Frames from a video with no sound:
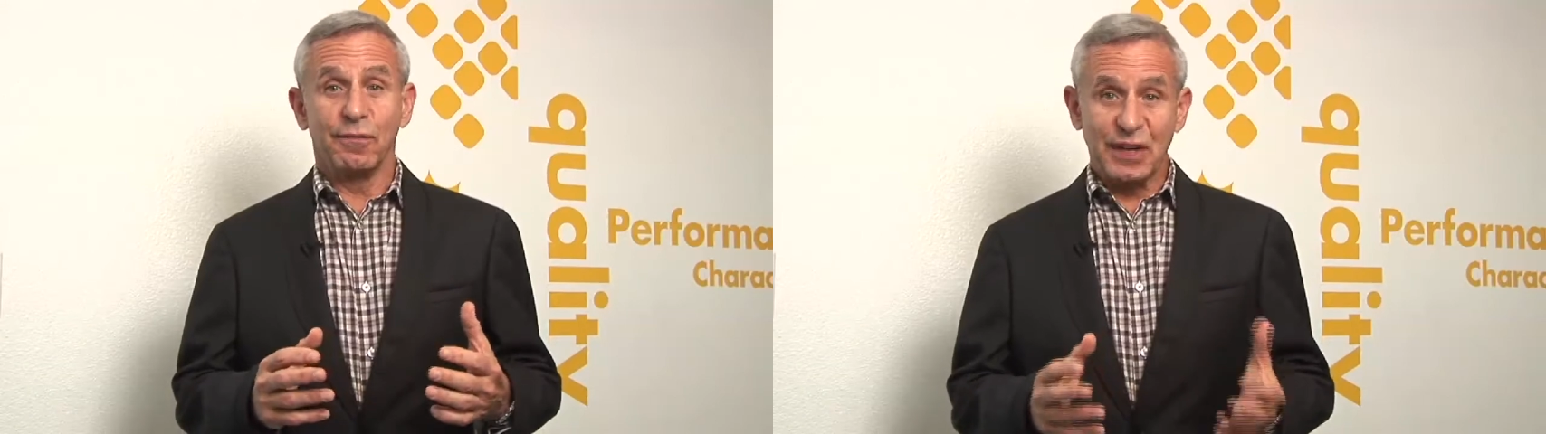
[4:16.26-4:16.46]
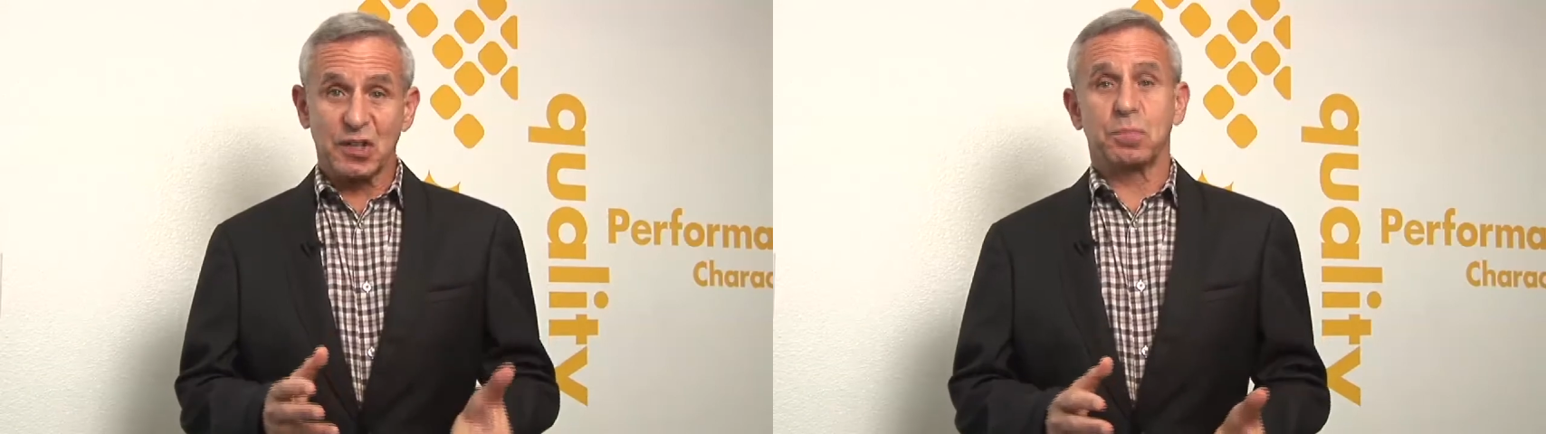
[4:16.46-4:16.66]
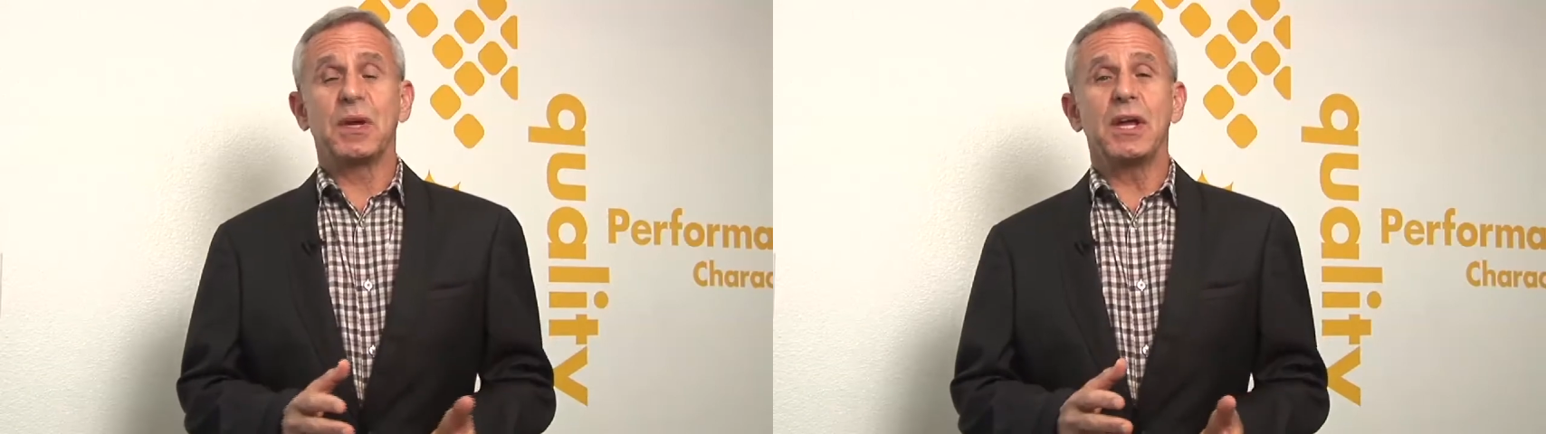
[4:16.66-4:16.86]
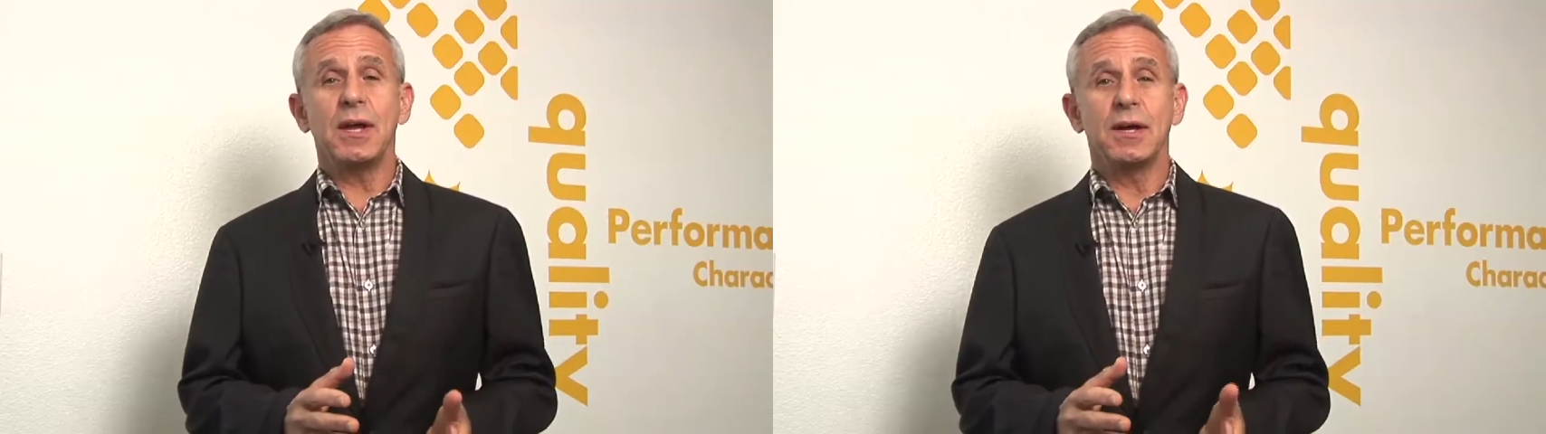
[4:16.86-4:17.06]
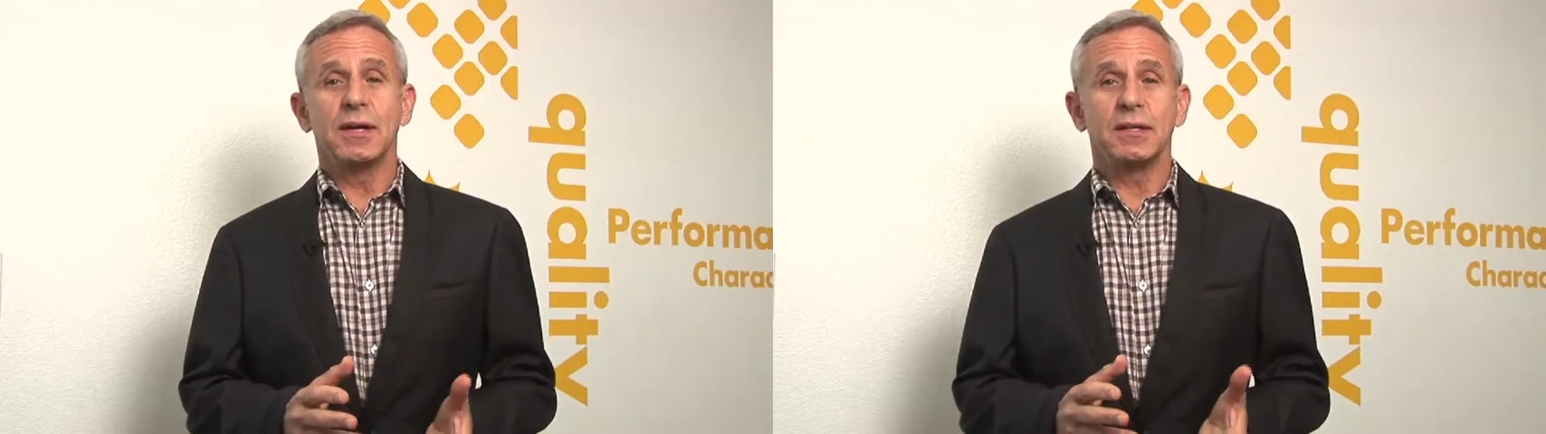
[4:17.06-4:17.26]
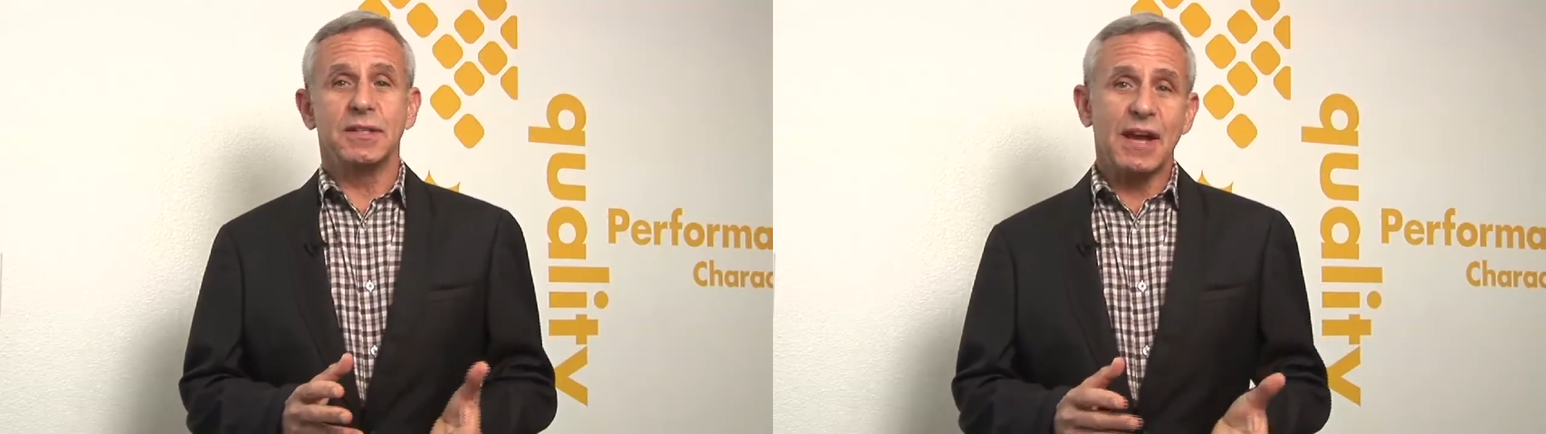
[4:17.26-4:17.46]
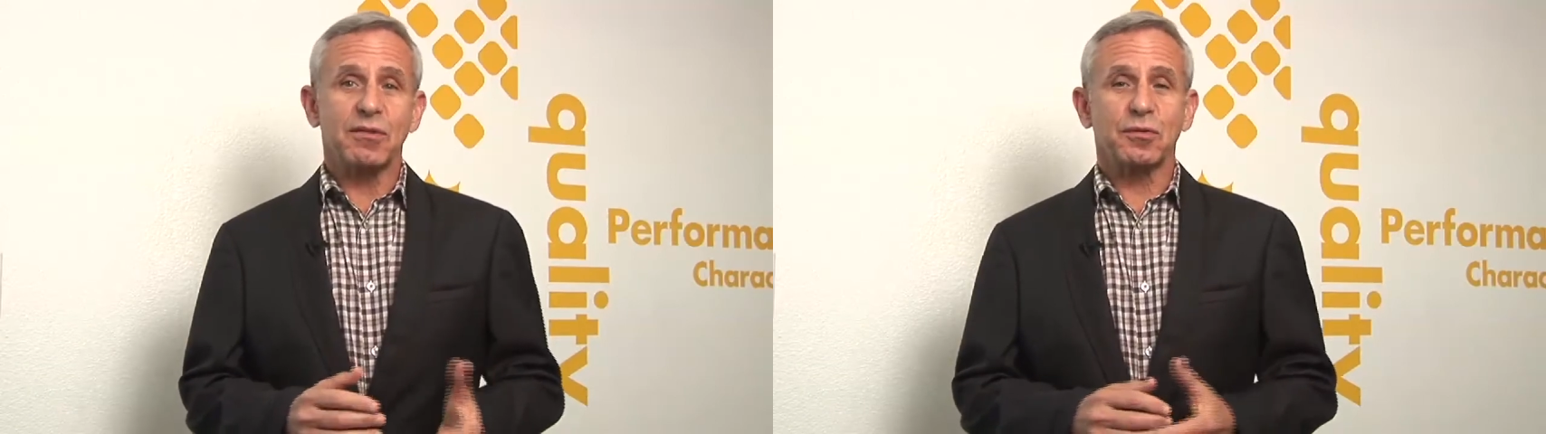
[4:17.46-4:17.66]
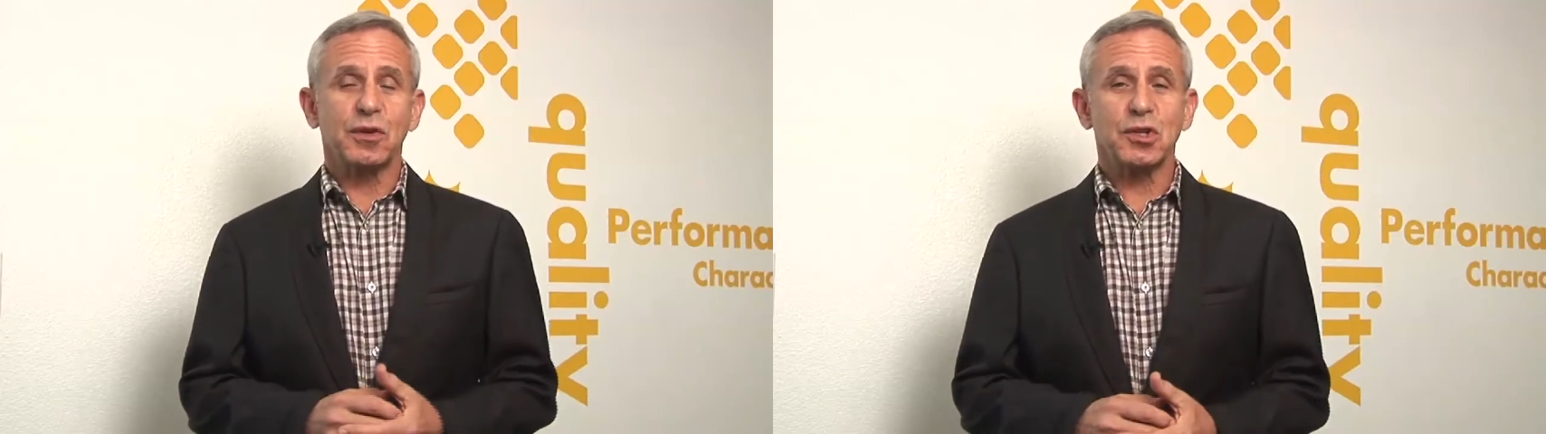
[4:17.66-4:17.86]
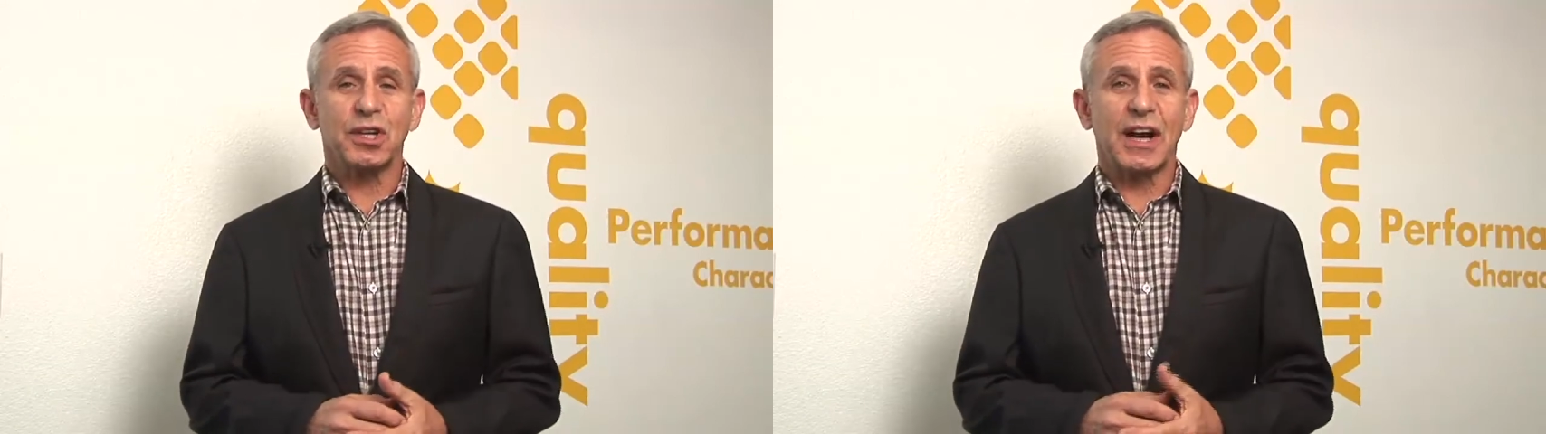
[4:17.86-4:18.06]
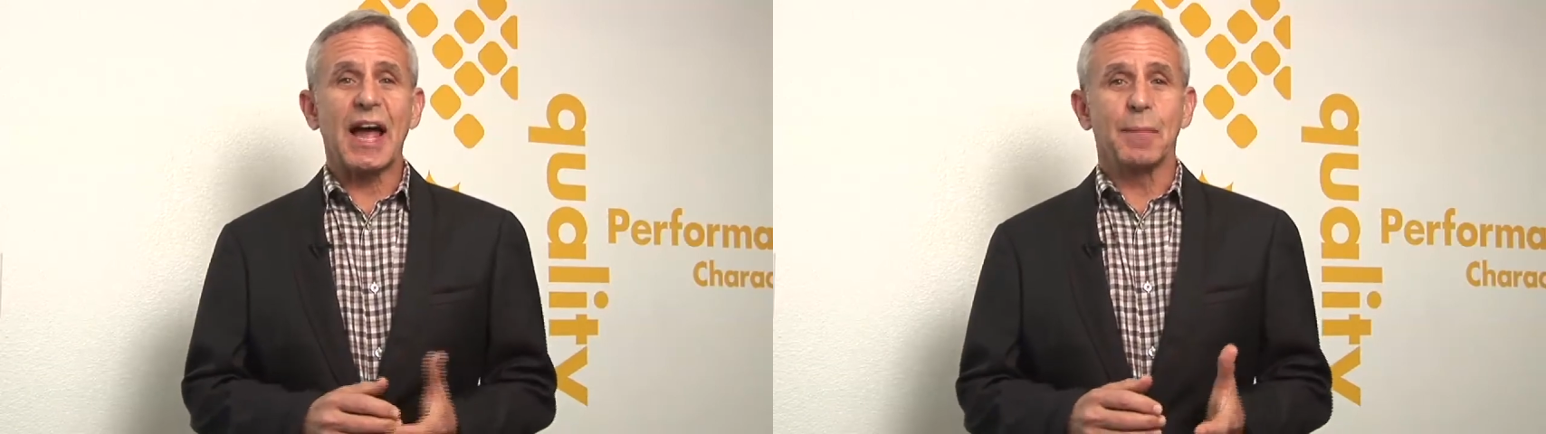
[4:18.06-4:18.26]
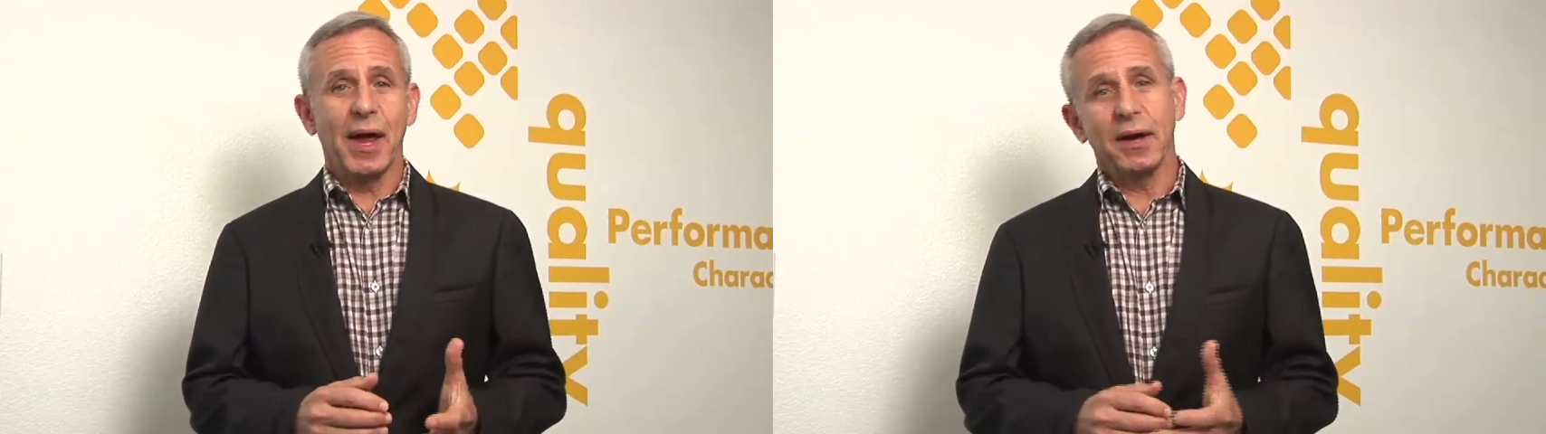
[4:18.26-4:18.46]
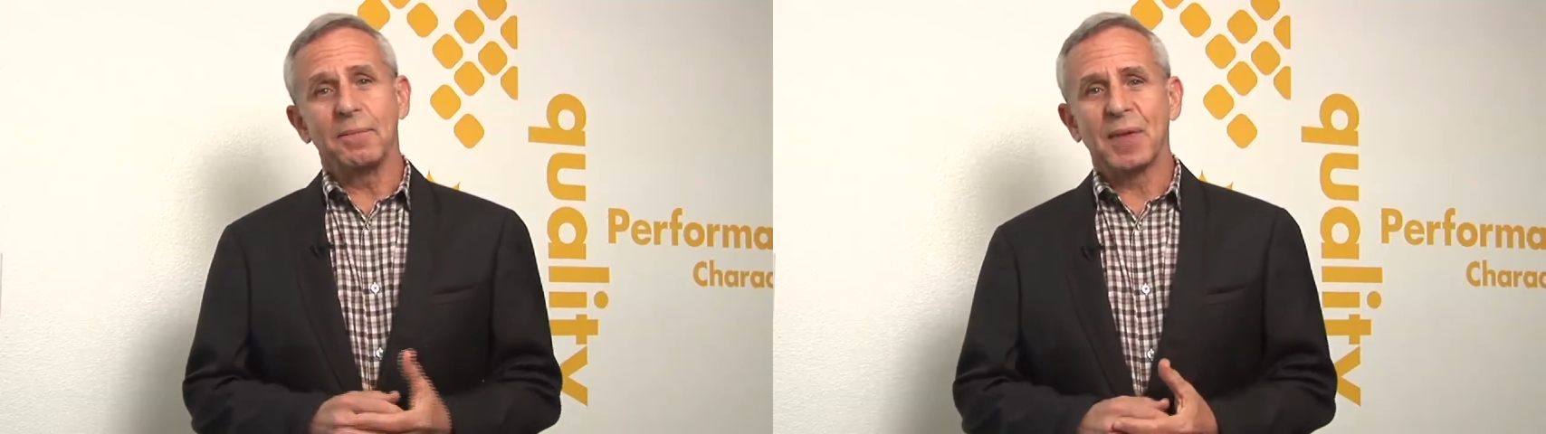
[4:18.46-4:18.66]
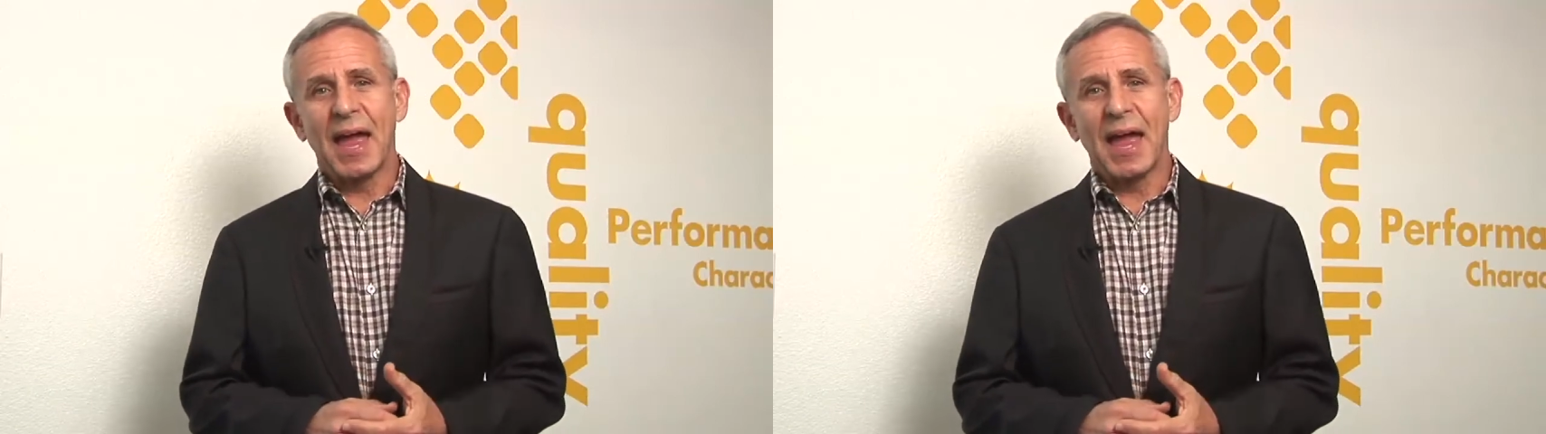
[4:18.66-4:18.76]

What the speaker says: VSP, Davis Vision, and IMED,